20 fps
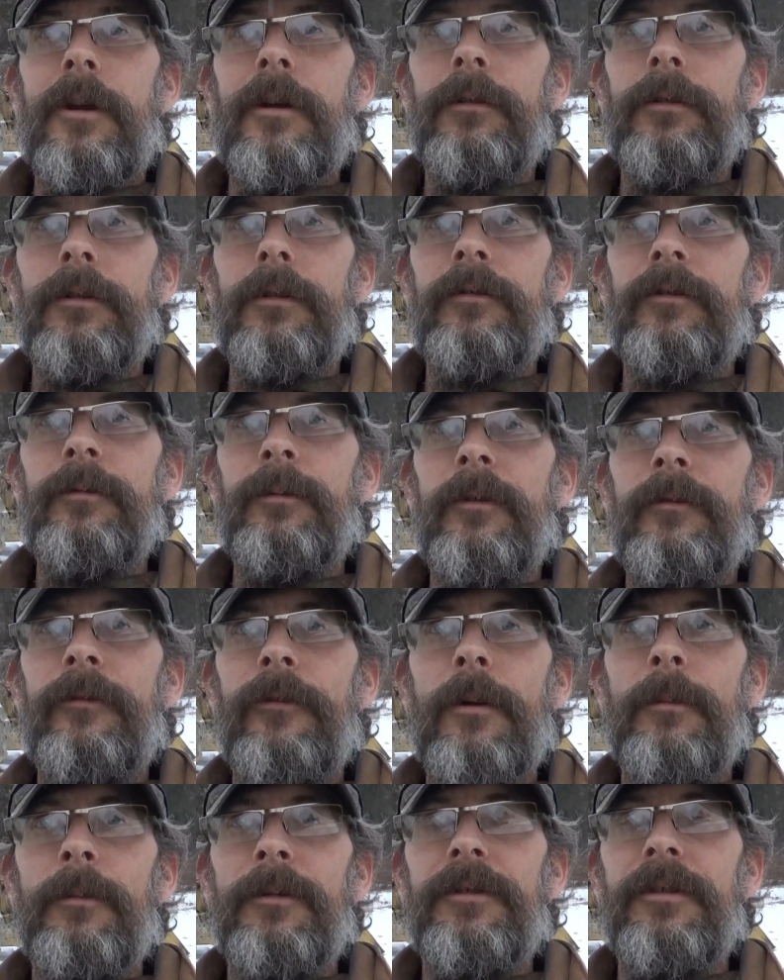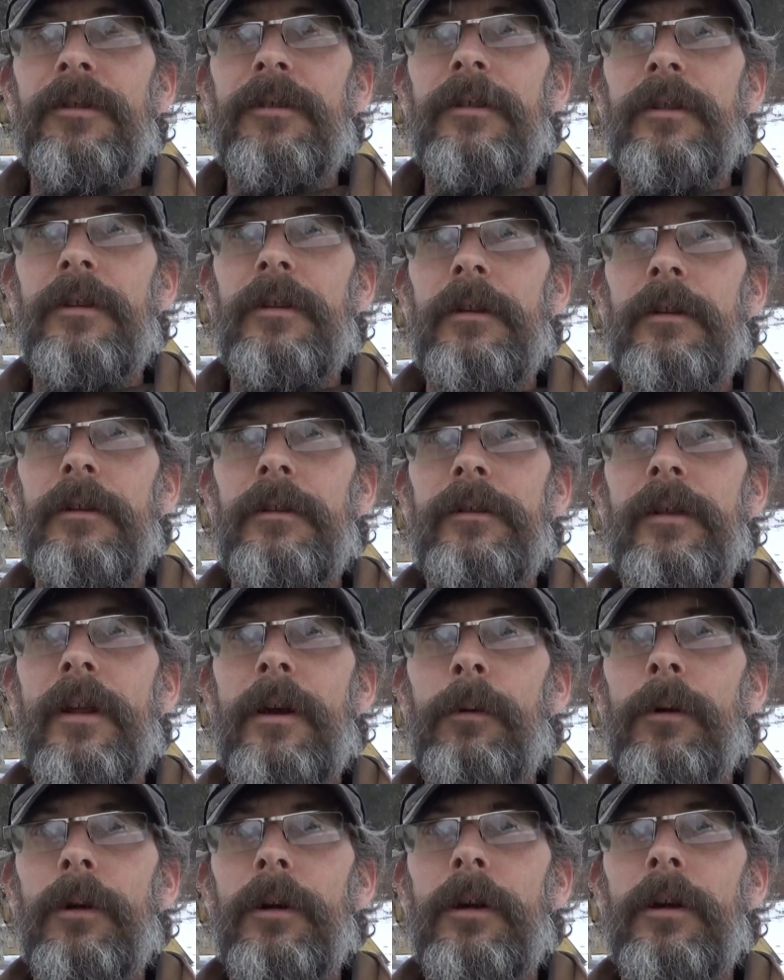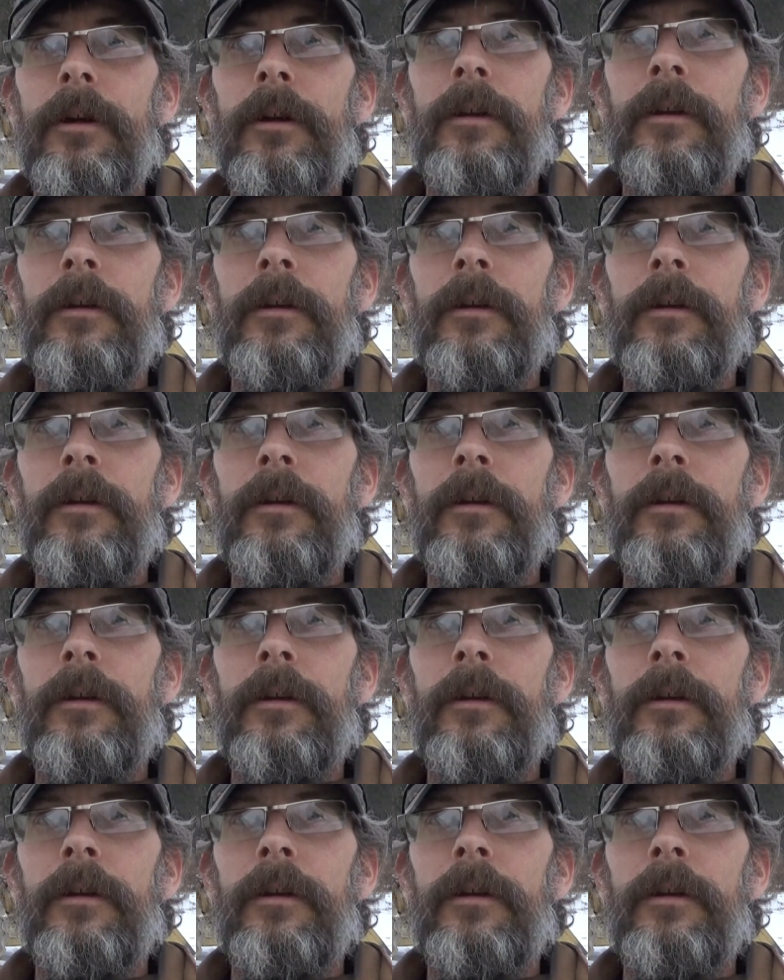Carlton from the Farmacy Seeds Network.